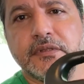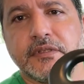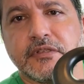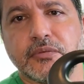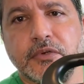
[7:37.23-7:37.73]

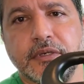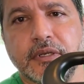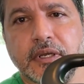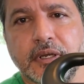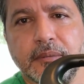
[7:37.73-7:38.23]
this one,
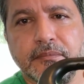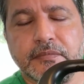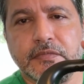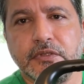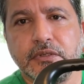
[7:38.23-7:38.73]

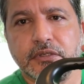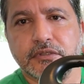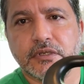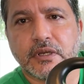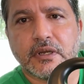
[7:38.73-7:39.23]
you
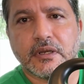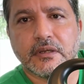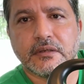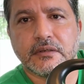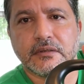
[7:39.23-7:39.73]
can,
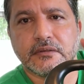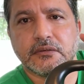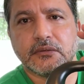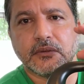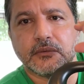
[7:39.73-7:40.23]

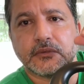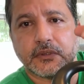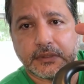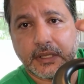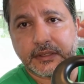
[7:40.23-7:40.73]

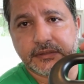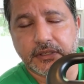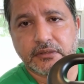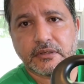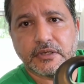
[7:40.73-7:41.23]
like I
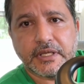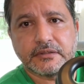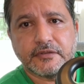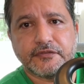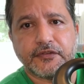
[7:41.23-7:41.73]
said,
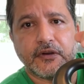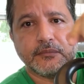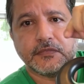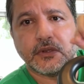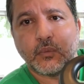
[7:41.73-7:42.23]
connect it
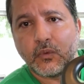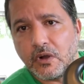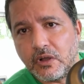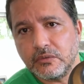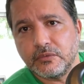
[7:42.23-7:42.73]
from the
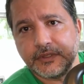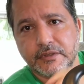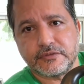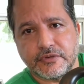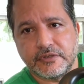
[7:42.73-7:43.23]
wall with the
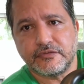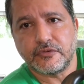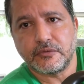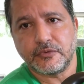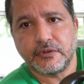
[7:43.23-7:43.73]

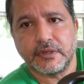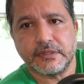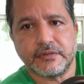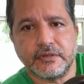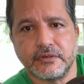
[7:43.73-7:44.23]
transformer that
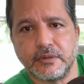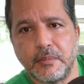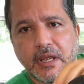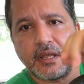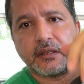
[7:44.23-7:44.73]
is here in the
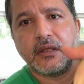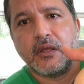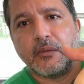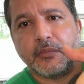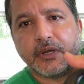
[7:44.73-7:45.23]
back,
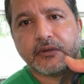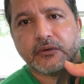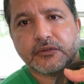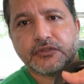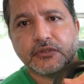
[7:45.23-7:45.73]
but
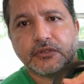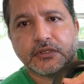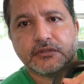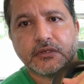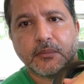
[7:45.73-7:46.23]
also you
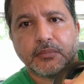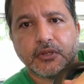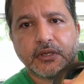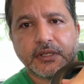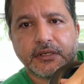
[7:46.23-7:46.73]
can
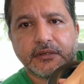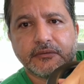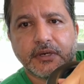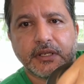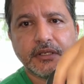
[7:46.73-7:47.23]
plug it in
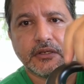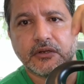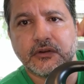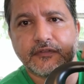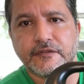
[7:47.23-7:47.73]
right
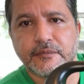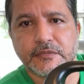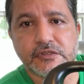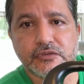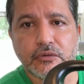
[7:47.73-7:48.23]
here from
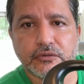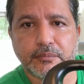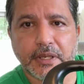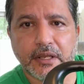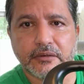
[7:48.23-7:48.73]
the solar
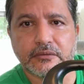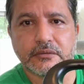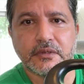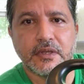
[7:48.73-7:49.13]
panel.